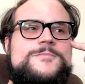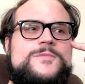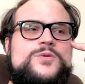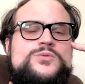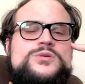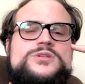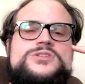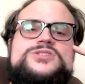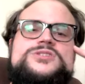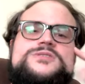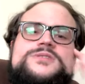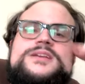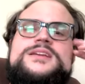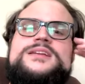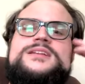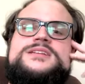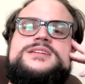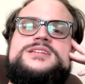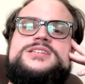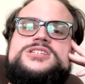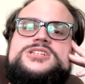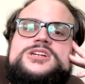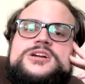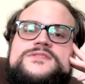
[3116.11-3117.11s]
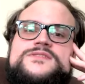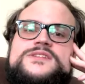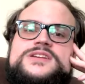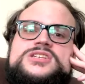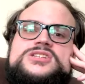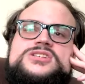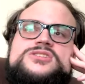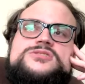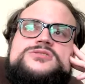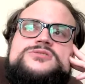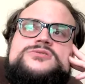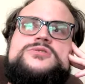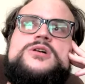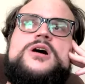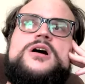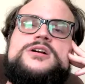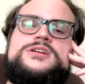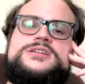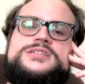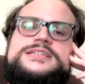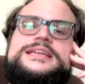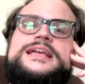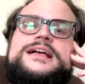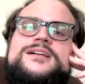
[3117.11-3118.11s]
we're doing a disservice to
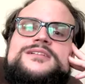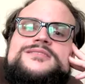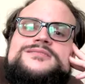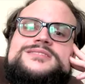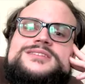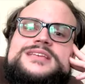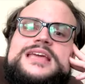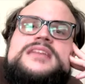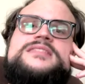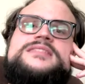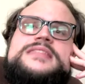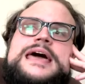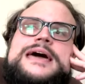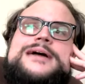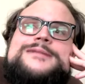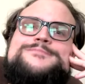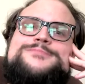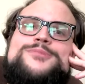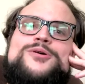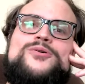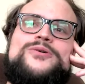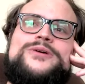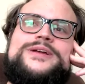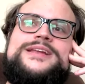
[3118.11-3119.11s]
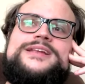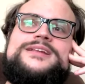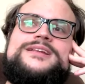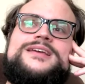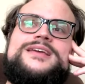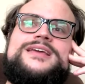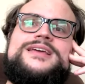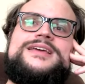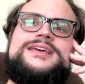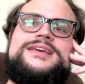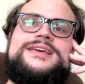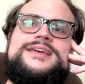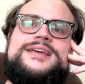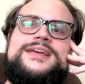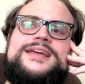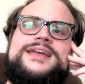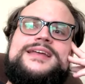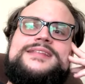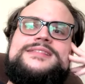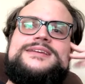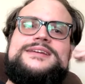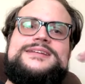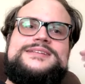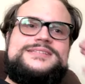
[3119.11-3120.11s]
ourselves at that point
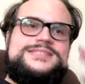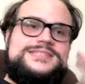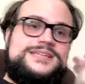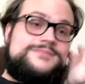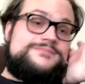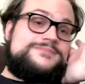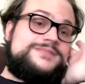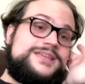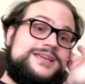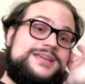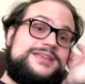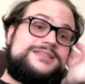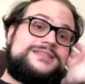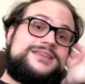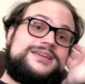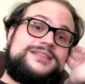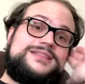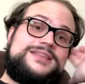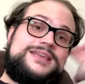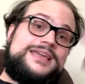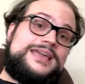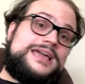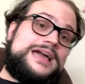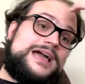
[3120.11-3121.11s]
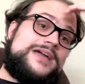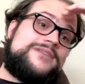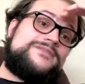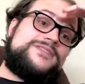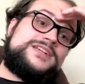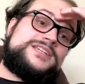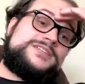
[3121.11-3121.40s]
and that's something that like i've